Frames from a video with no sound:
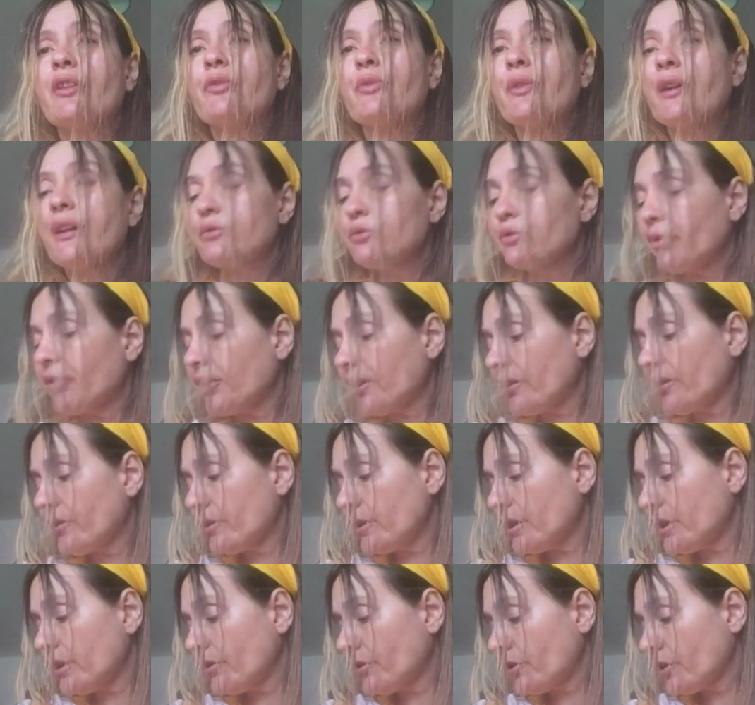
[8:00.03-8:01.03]
5 to 6
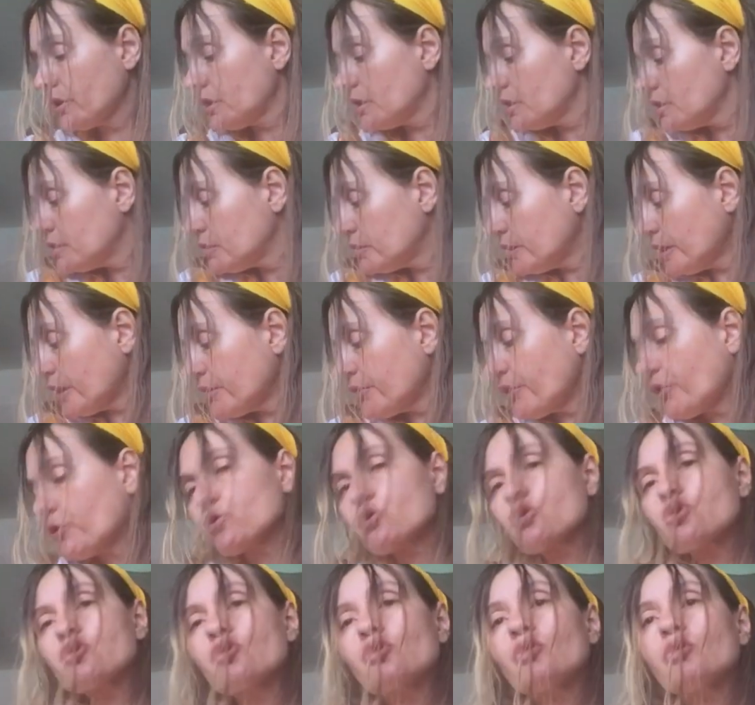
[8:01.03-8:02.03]
years, that is for
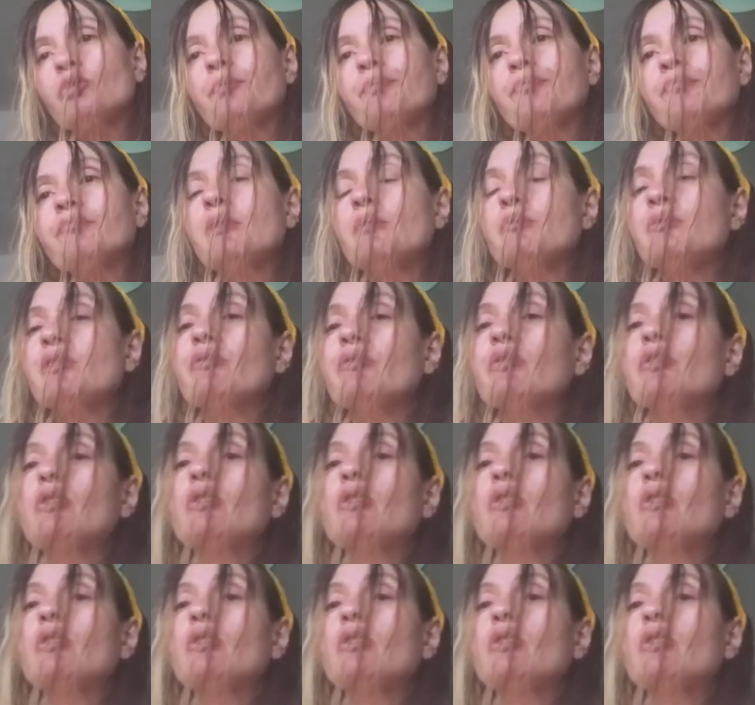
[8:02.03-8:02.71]
sure, maybe even